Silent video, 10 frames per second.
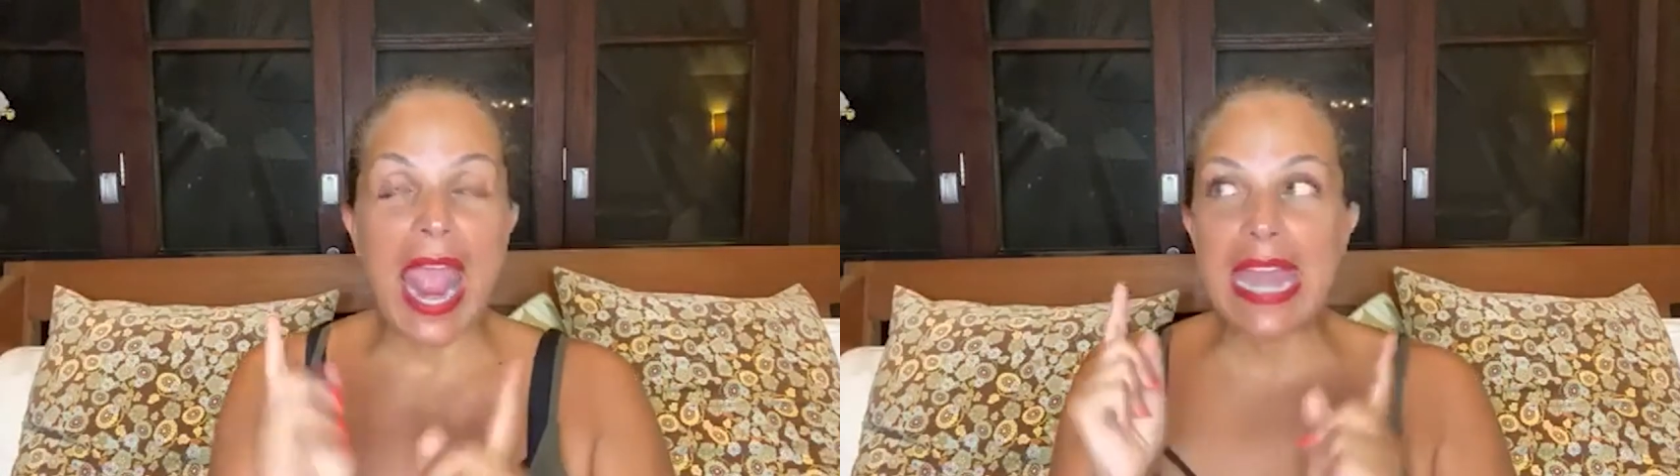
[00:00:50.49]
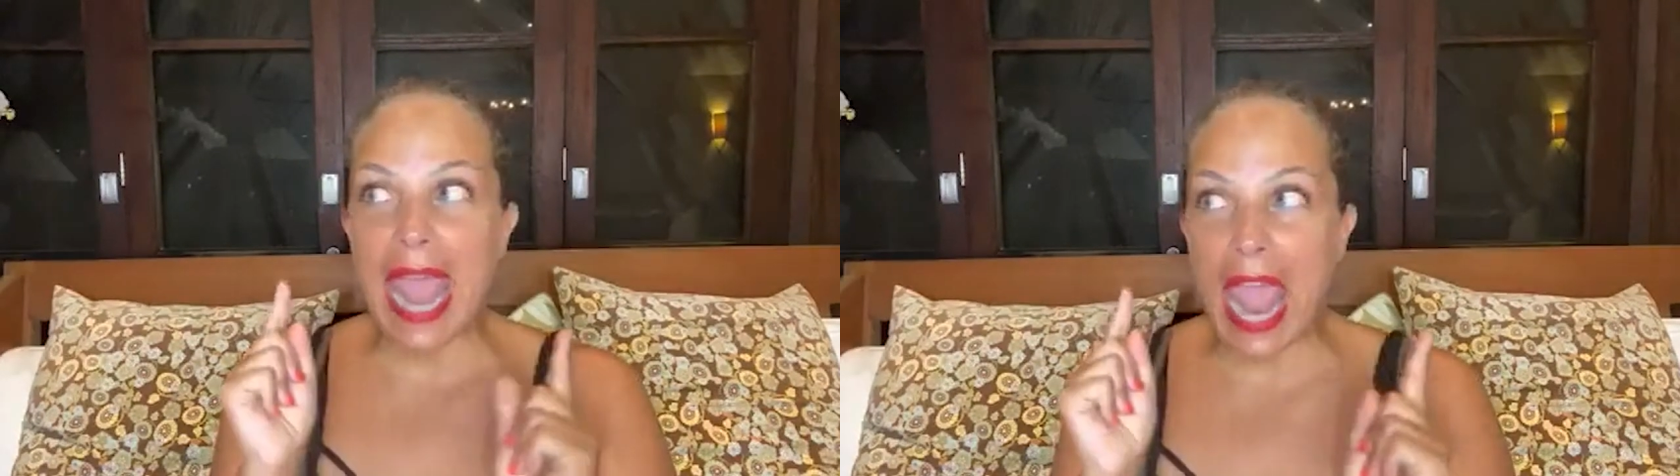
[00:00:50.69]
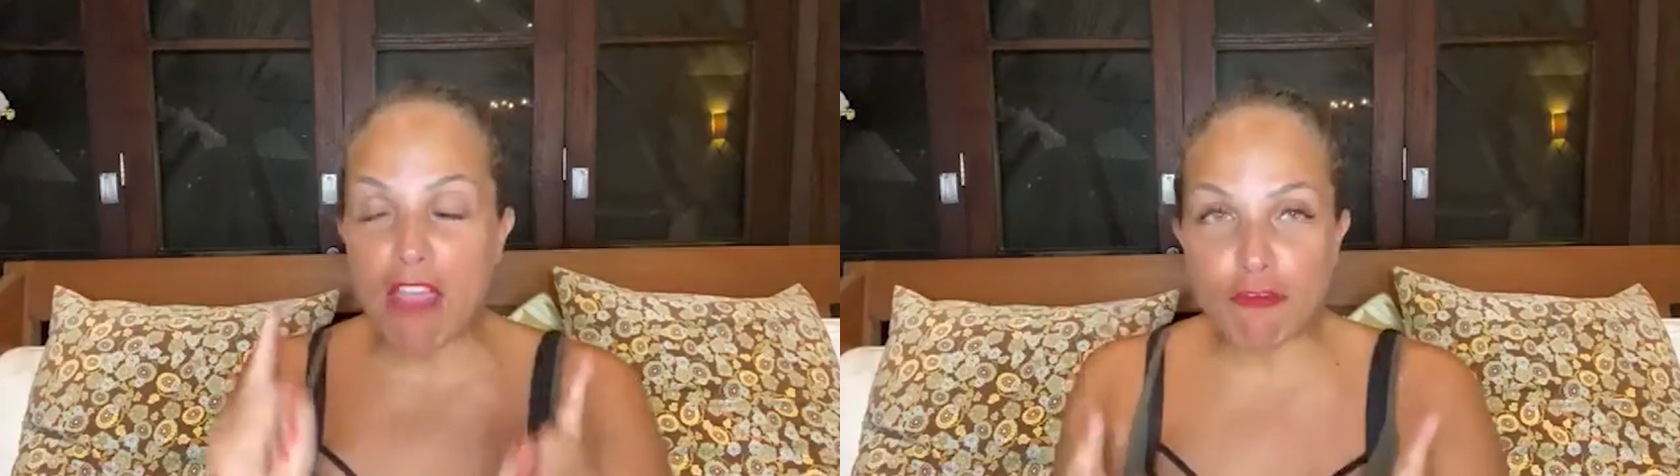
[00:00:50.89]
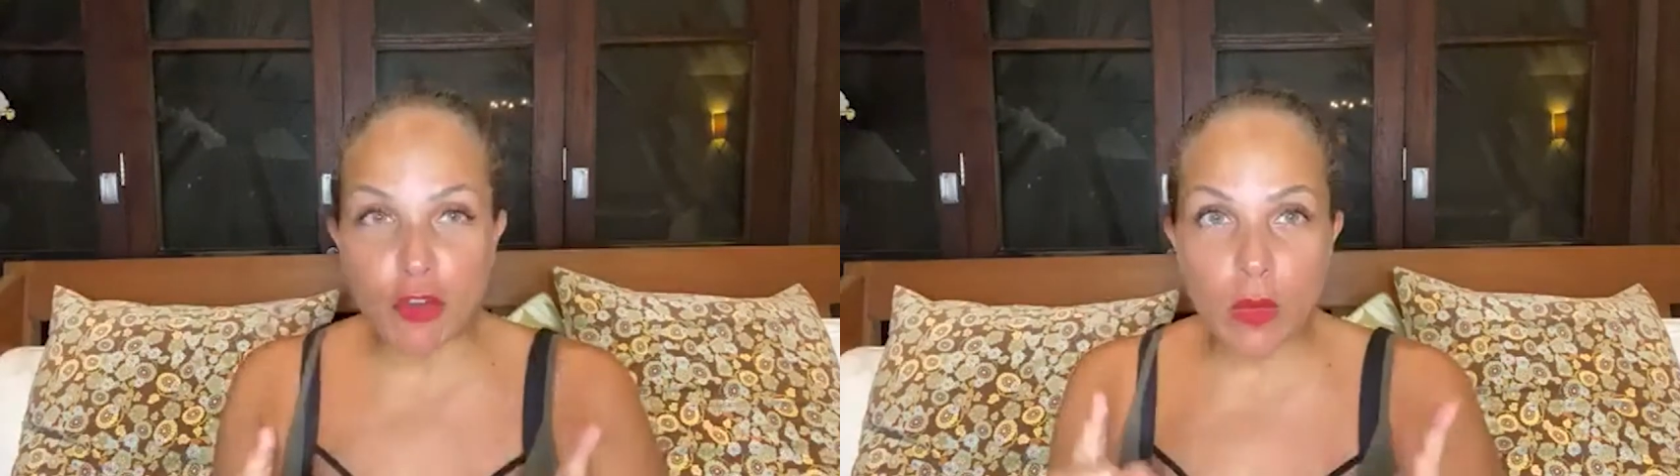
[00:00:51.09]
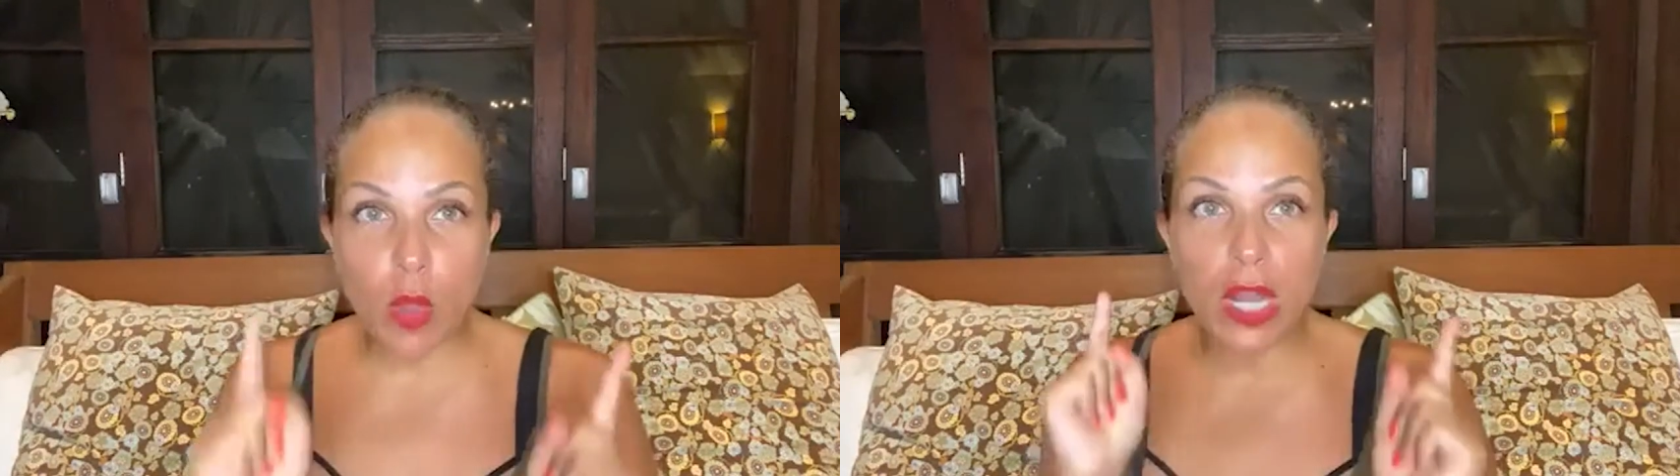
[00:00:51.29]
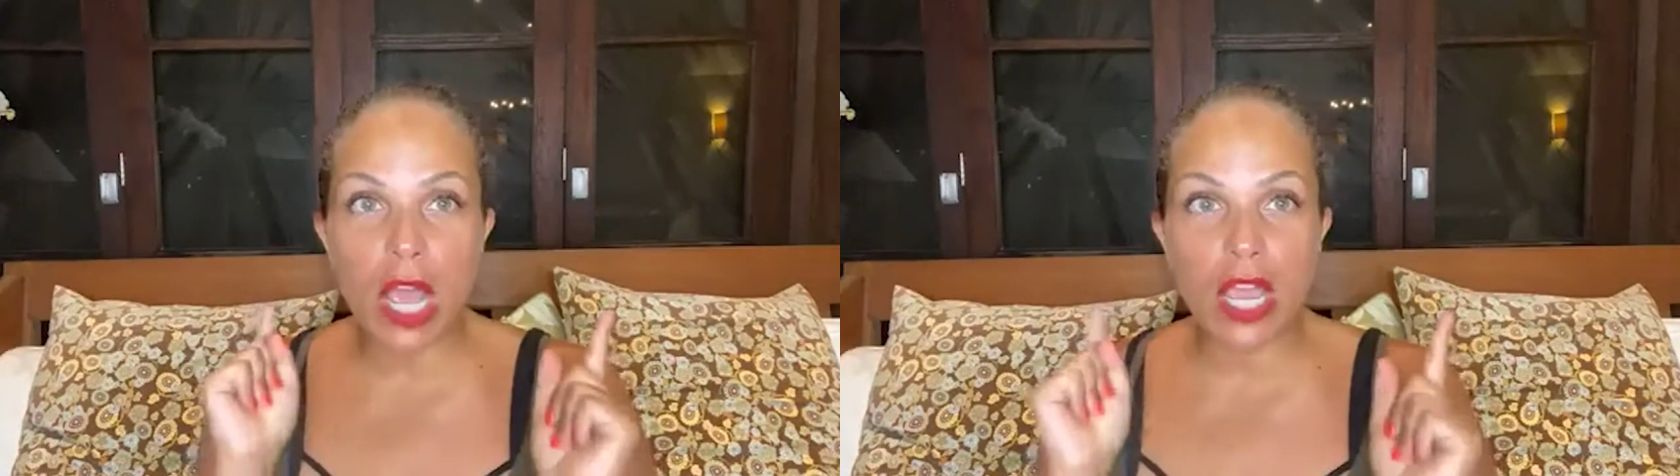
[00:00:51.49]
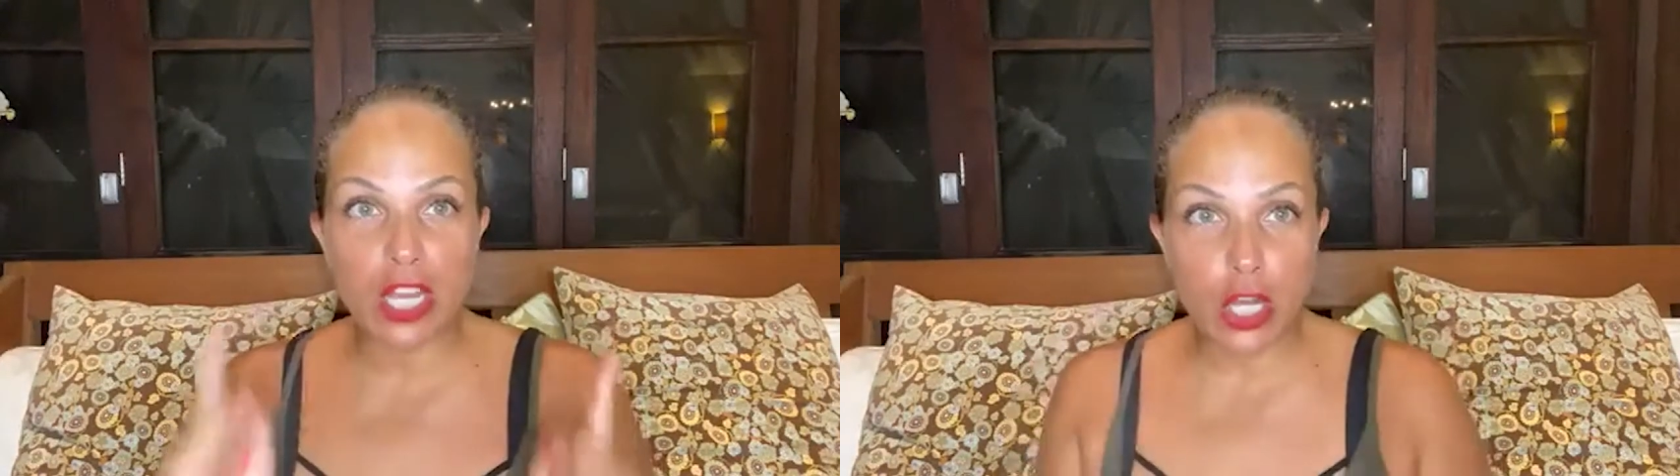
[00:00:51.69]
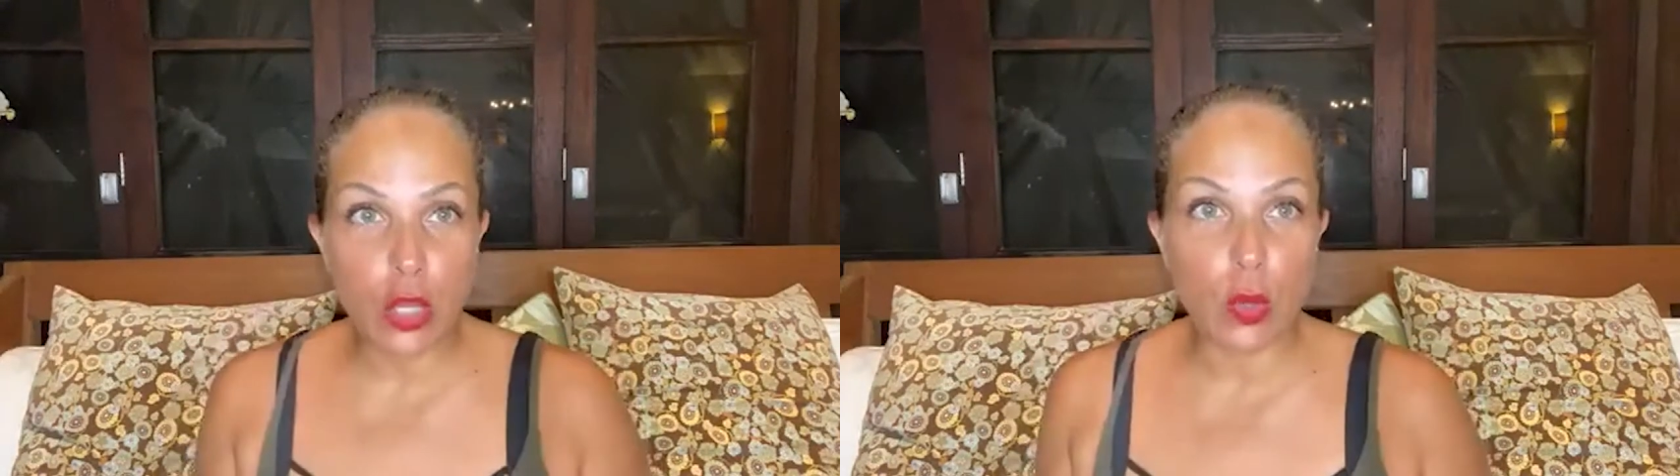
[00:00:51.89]
and everyone I
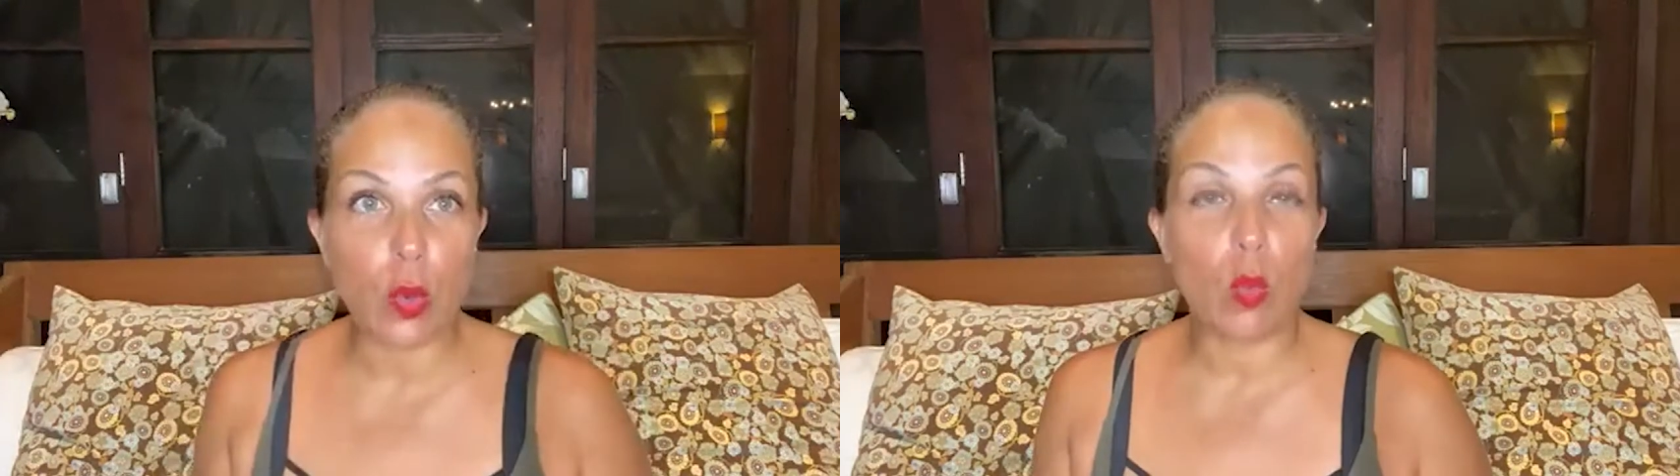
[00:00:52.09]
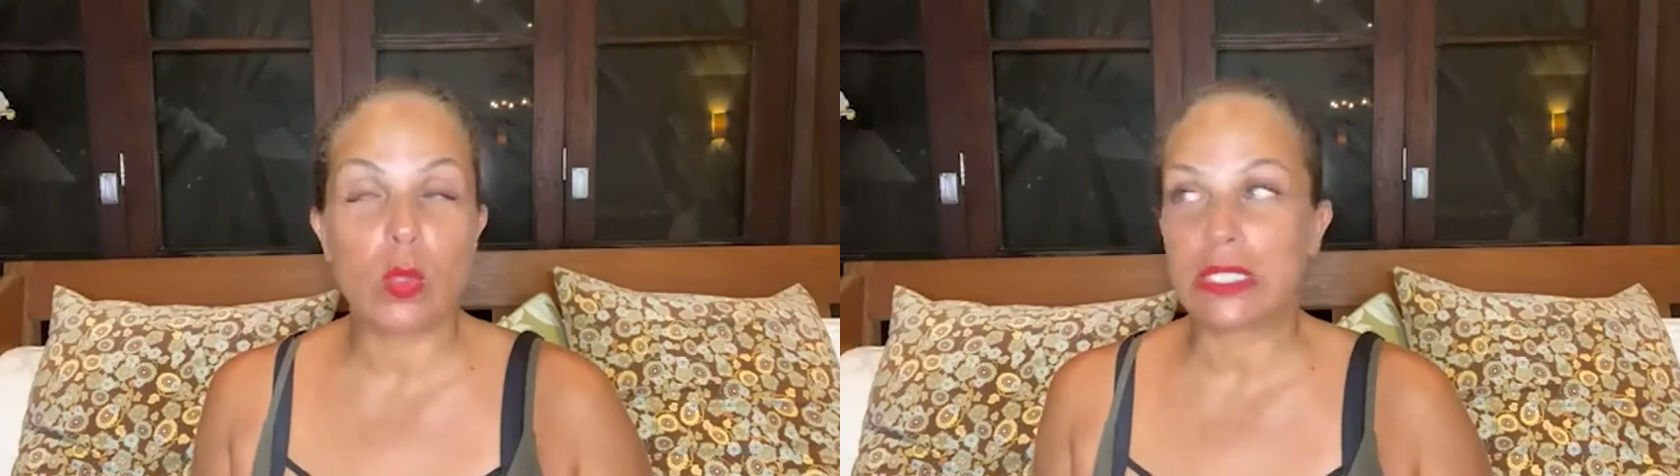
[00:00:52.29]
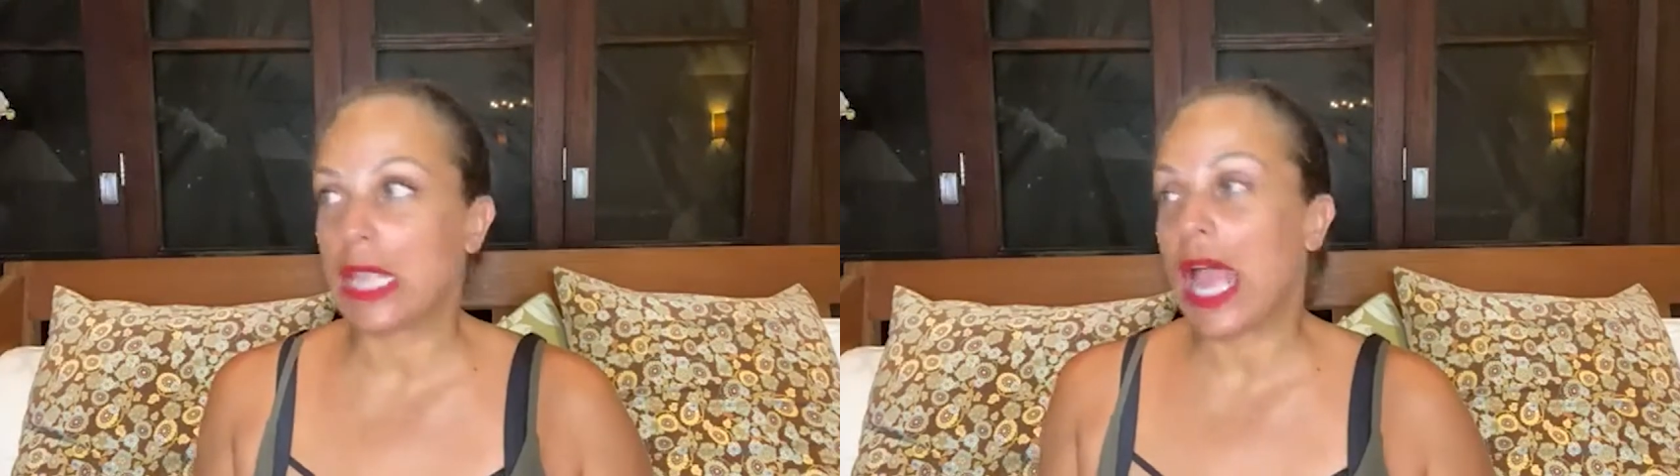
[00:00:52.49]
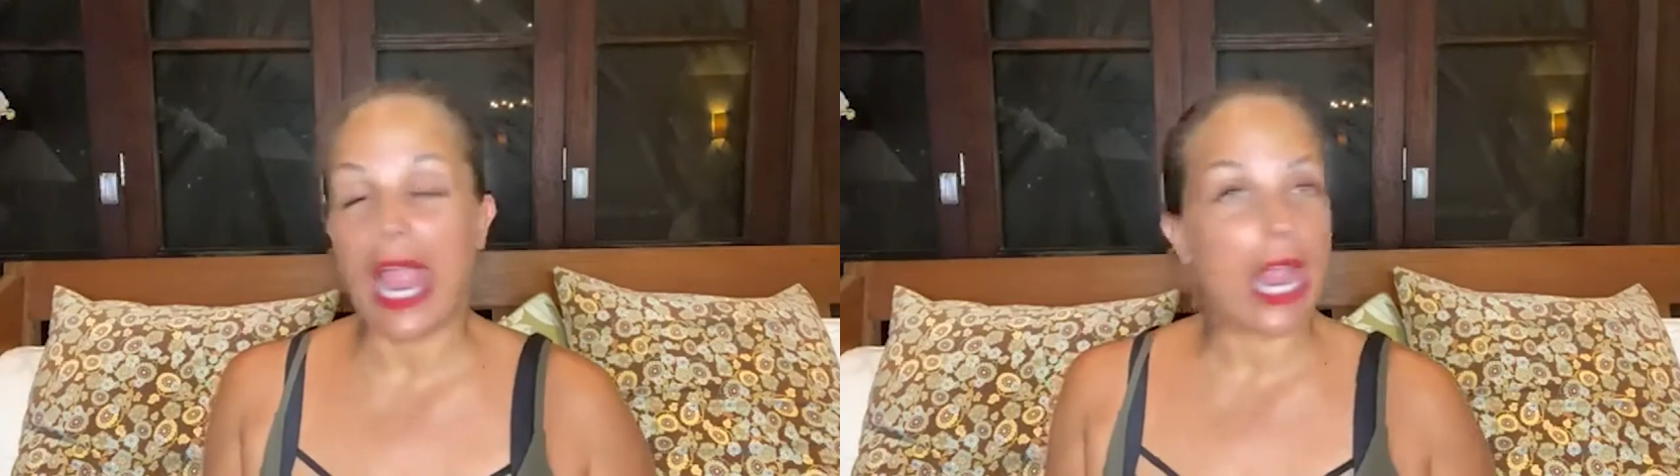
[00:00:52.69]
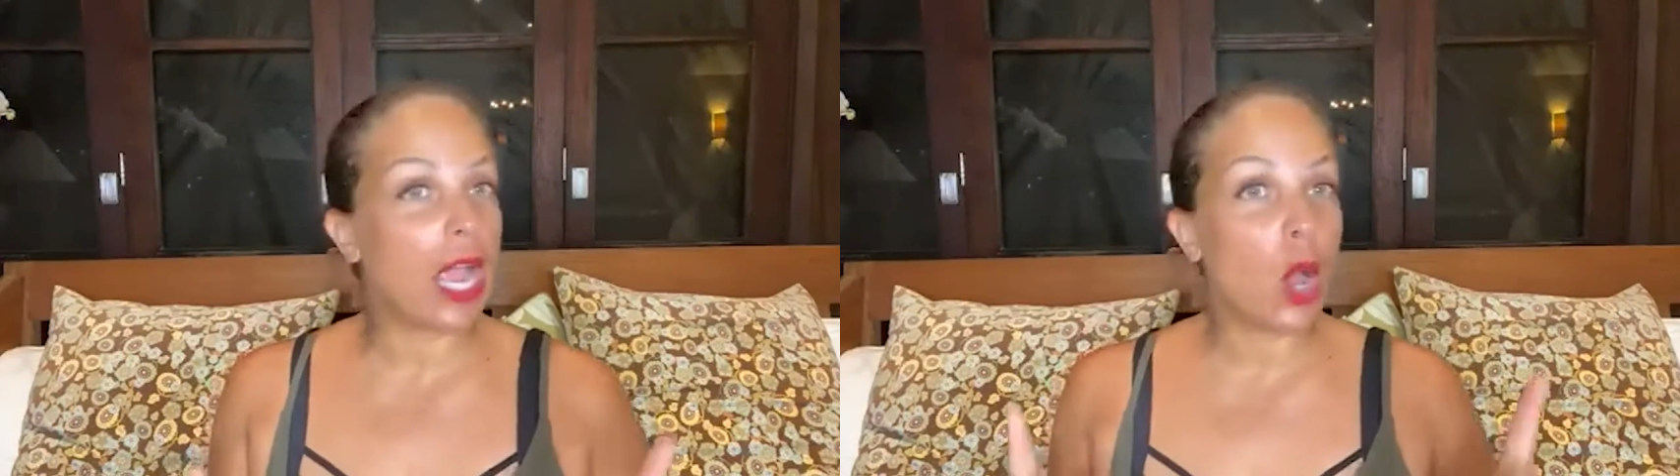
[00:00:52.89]
knew was like,